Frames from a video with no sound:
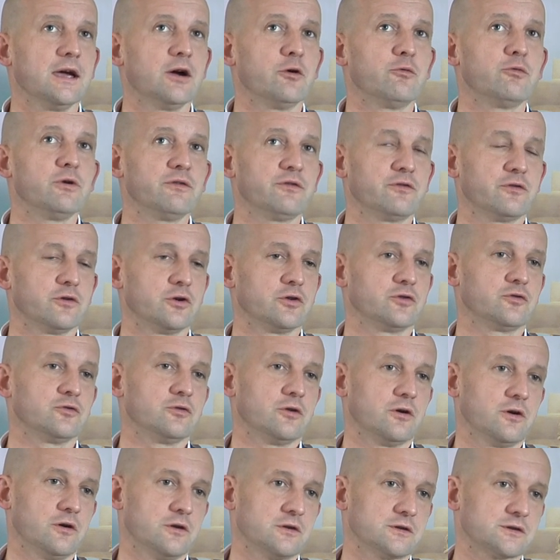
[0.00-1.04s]
referred to
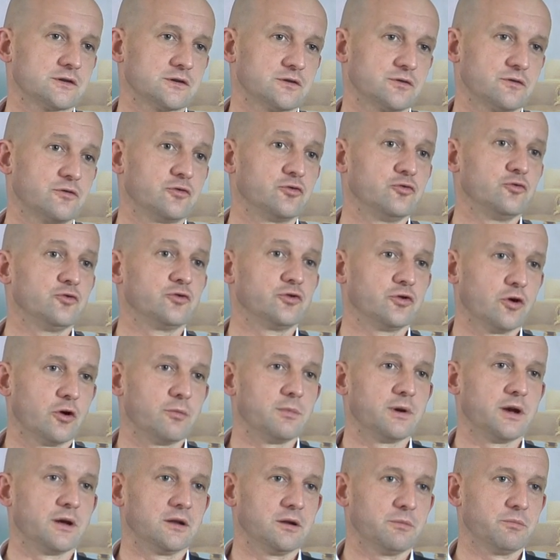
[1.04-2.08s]
us to
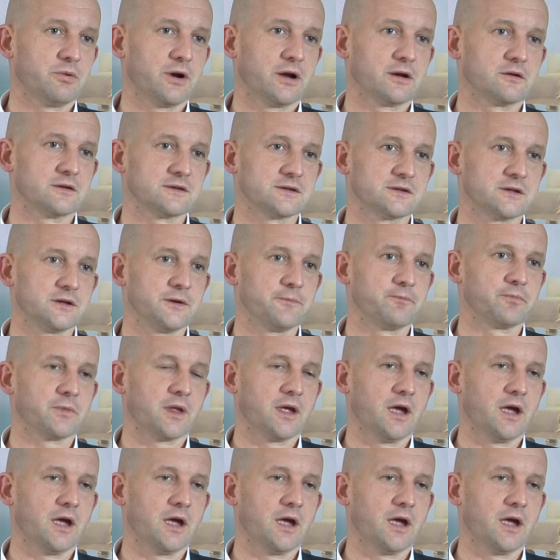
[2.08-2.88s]
terminate a pregnancy.